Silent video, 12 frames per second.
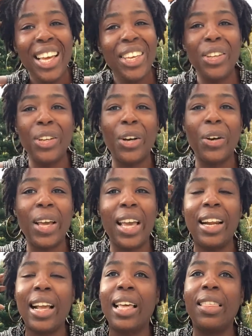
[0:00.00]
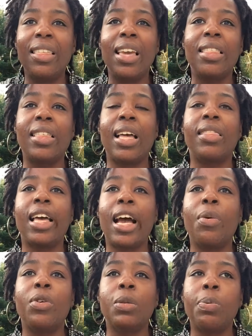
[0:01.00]
you know, and I think that
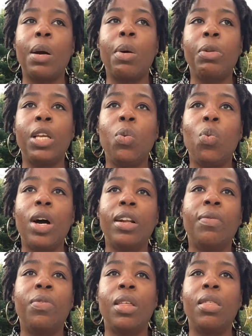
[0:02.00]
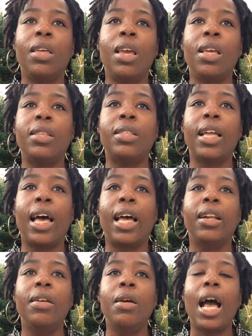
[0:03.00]
that was probably one of the things that